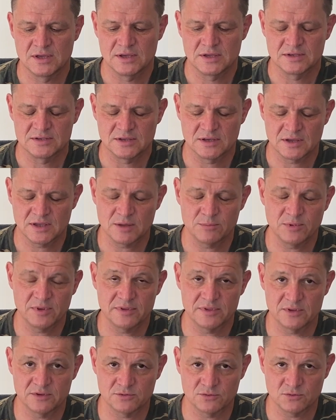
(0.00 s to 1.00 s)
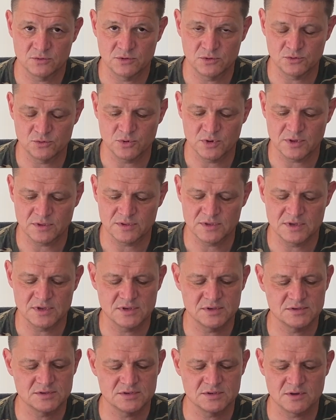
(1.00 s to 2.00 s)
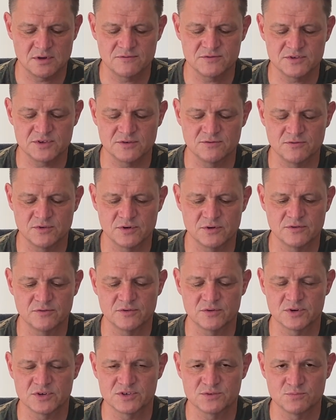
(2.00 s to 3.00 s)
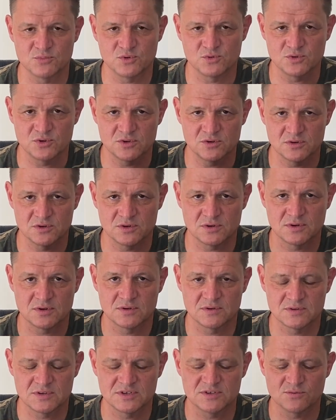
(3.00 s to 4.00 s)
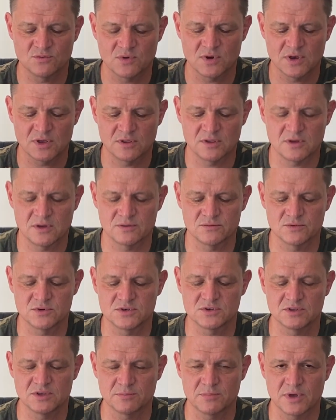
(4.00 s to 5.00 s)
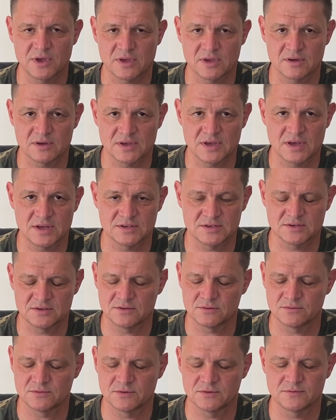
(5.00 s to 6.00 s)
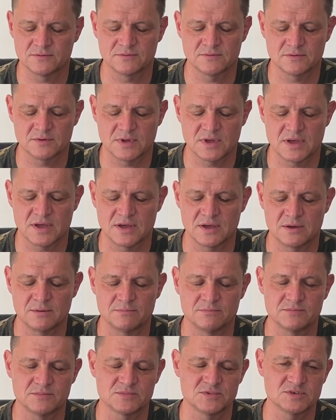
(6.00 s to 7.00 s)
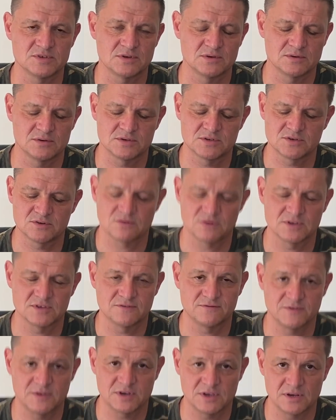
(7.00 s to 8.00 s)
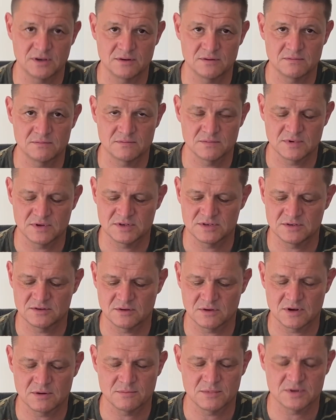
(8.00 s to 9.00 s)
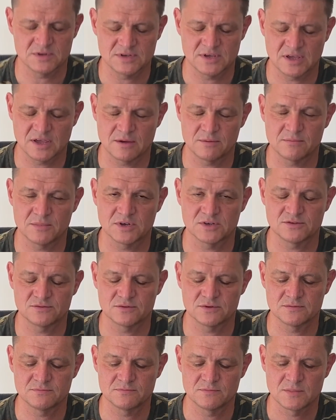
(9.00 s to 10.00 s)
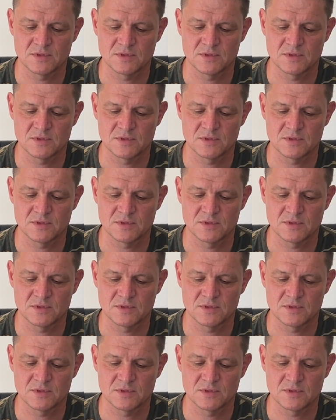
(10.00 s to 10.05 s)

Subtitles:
So a couple of little quick things. Obviously a very, very small unit, doesn't weigh a lot. We usually pack our cars to the roof, so it's great to fit in. It's not going to take up much room.